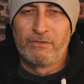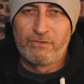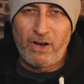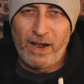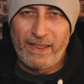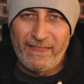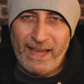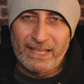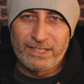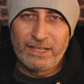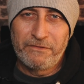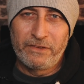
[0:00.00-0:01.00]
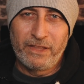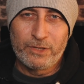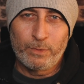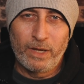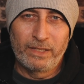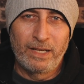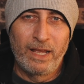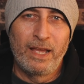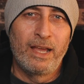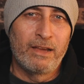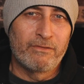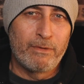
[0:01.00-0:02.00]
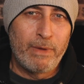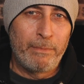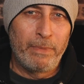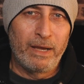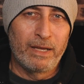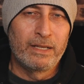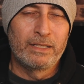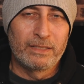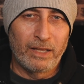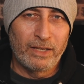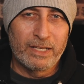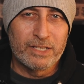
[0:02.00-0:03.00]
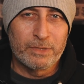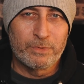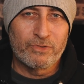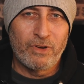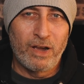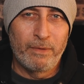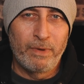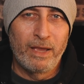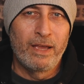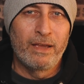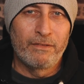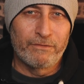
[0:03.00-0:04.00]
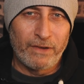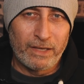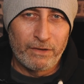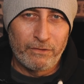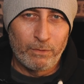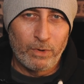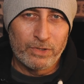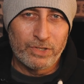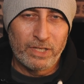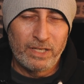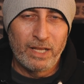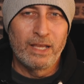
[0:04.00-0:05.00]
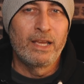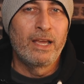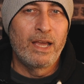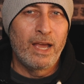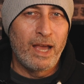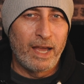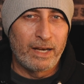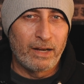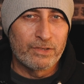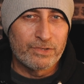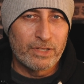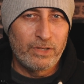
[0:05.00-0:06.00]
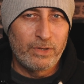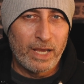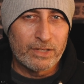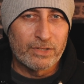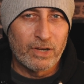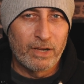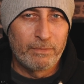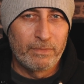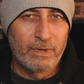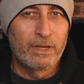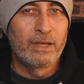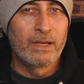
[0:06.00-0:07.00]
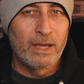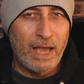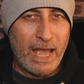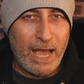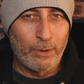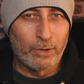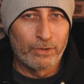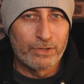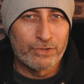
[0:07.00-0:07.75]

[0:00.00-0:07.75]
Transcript: Right, that's it for this one. Remember, like and subscribe. Thank you for watching, and I'll see you next time out on the